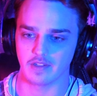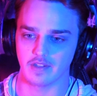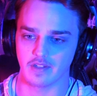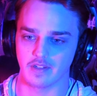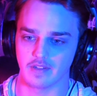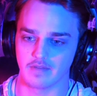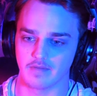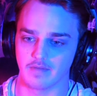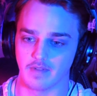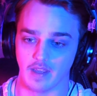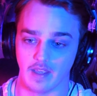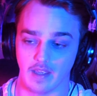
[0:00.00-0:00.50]

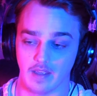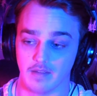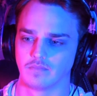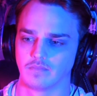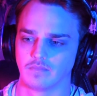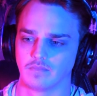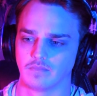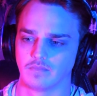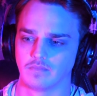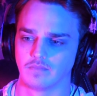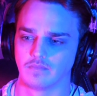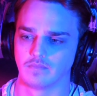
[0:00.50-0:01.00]
She,
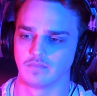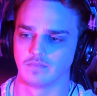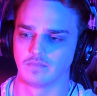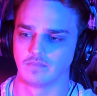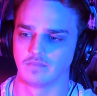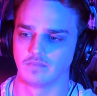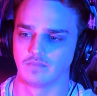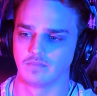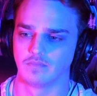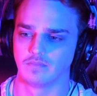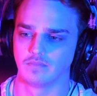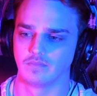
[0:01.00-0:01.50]
she
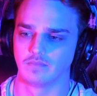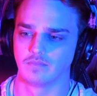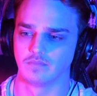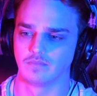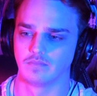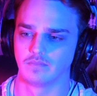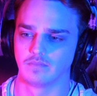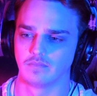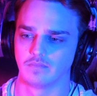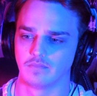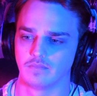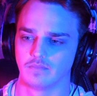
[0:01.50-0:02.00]
believed you'd come
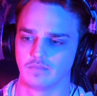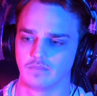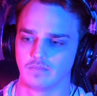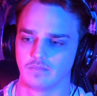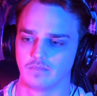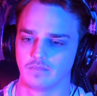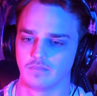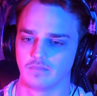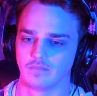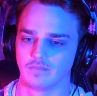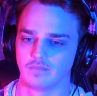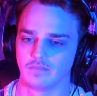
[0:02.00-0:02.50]
back.
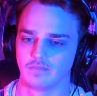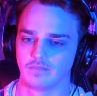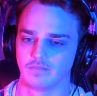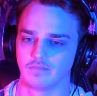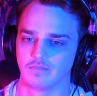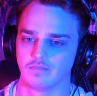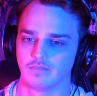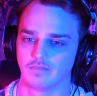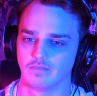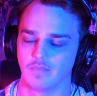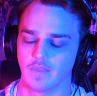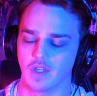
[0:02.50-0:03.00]

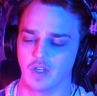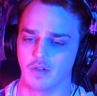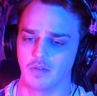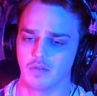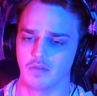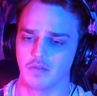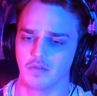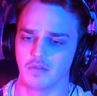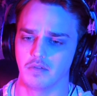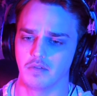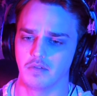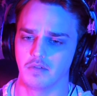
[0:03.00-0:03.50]

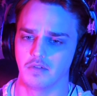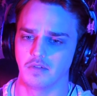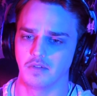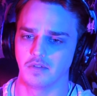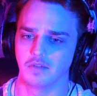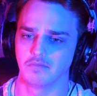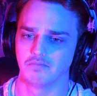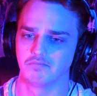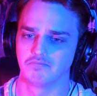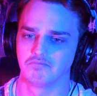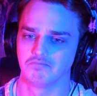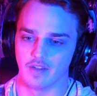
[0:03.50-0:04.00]

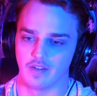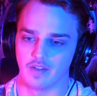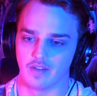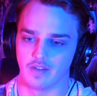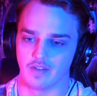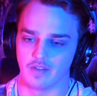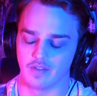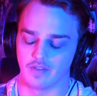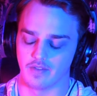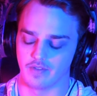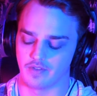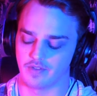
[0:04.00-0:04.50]
Aww.
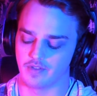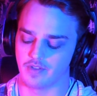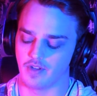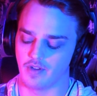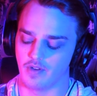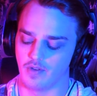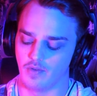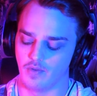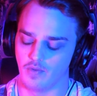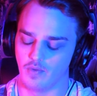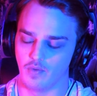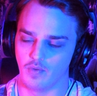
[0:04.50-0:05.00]

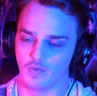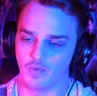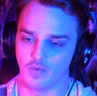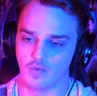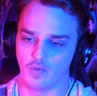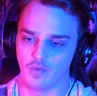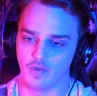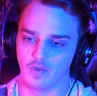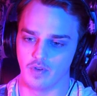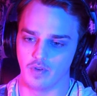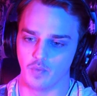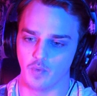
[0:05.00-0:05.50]

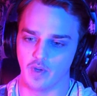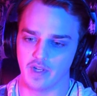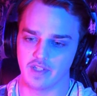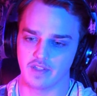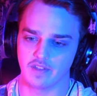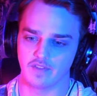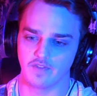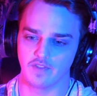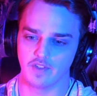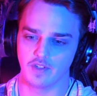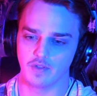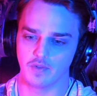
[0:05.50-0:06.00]
So,
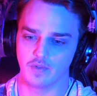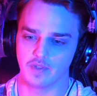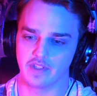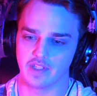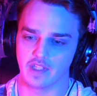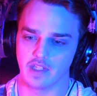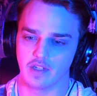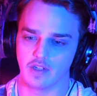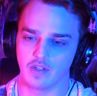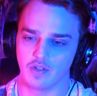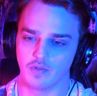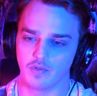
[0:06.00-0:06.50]
Westview is
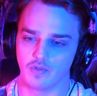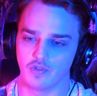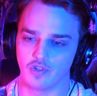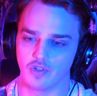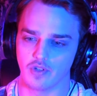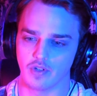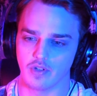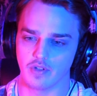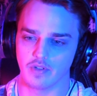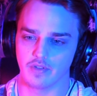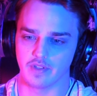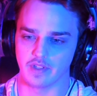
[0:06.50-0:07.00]
in New
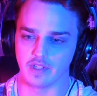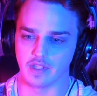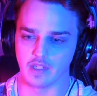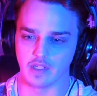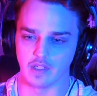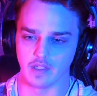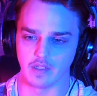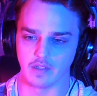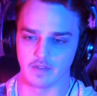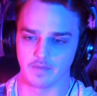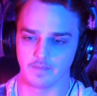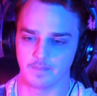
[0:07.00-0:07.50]
Jersey.
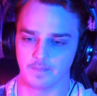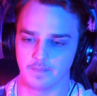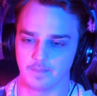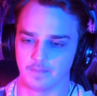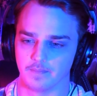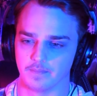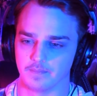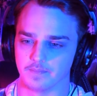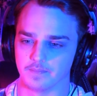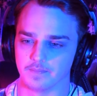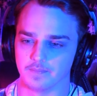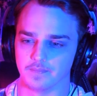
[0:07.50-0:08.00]

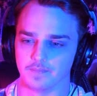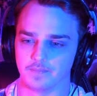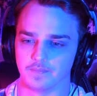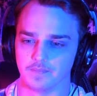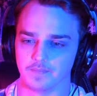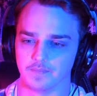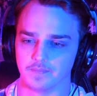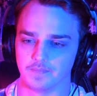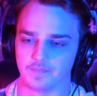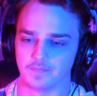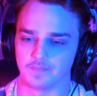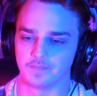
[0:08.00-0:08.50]

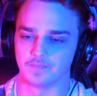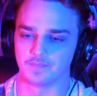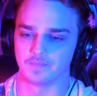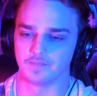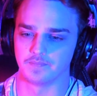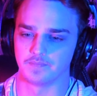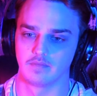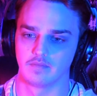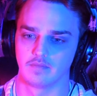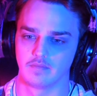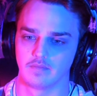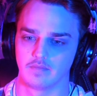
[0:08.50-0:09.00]

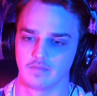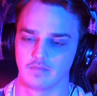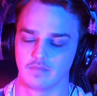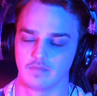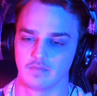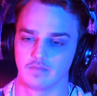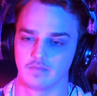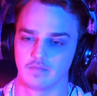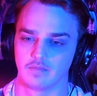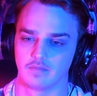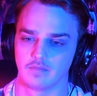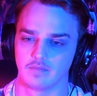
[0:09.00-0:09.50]
Hmm. James E.
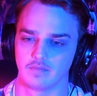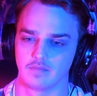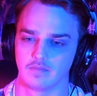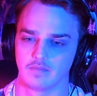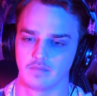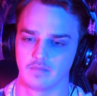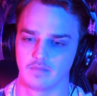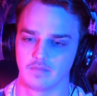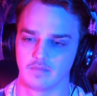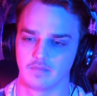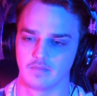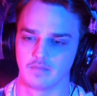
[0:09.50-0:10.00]
Woo,
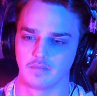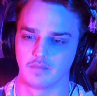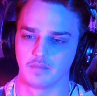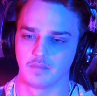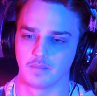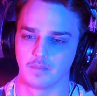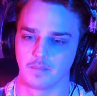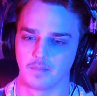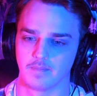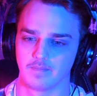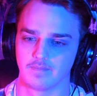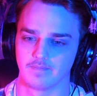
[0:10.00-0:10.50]

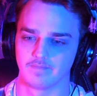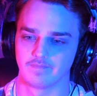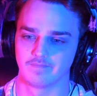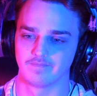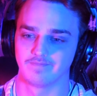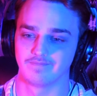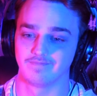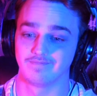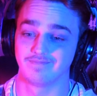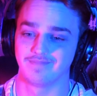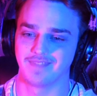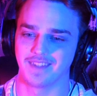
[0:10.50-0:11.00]

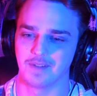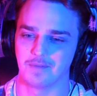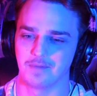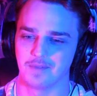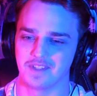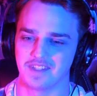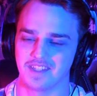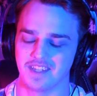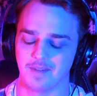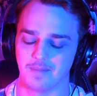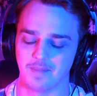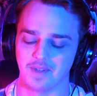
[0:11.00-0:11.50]
FBI.
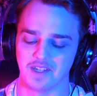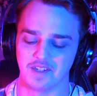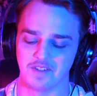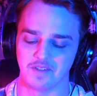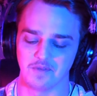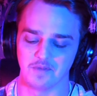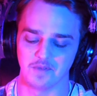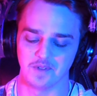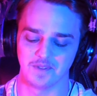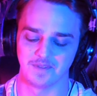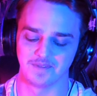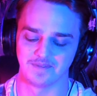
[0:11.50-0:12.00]
What's up, Agent
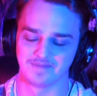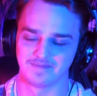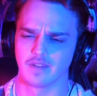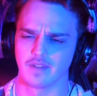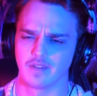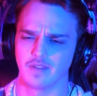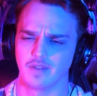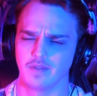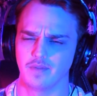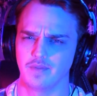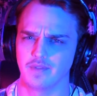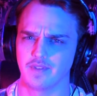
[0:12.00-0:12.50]
Woo?
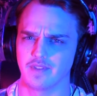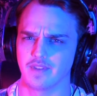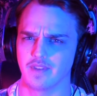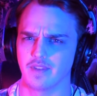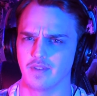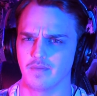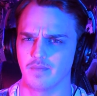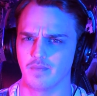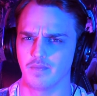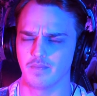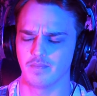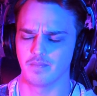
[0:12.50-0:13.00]
Who's
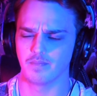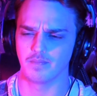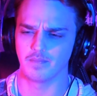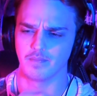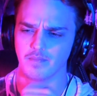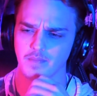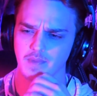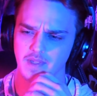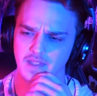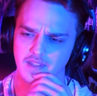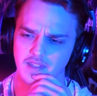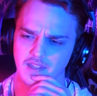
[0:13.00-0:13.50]
the
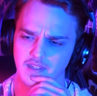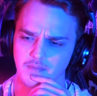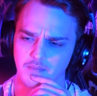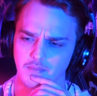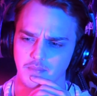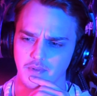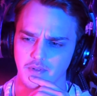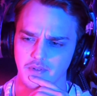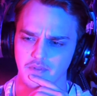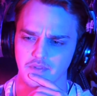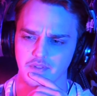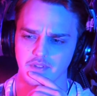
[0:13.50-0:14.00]
missing
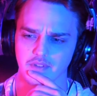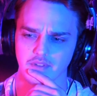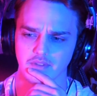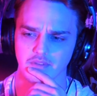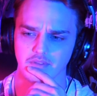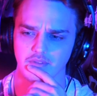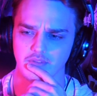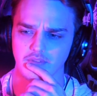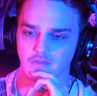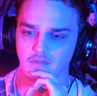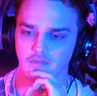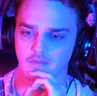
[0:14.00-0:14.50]

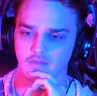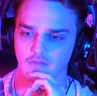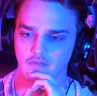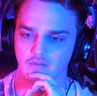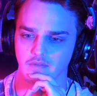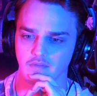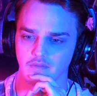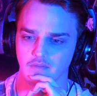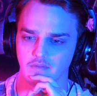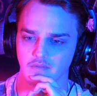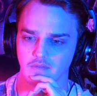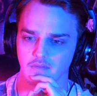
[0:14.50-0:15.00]
person? No
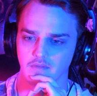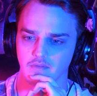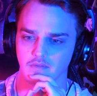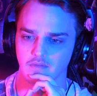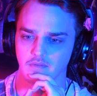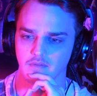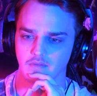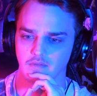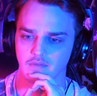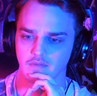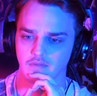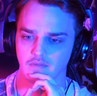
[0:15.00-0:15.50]
such
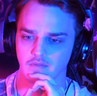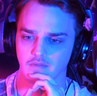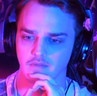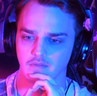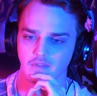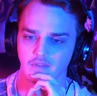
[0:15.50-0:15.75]
place.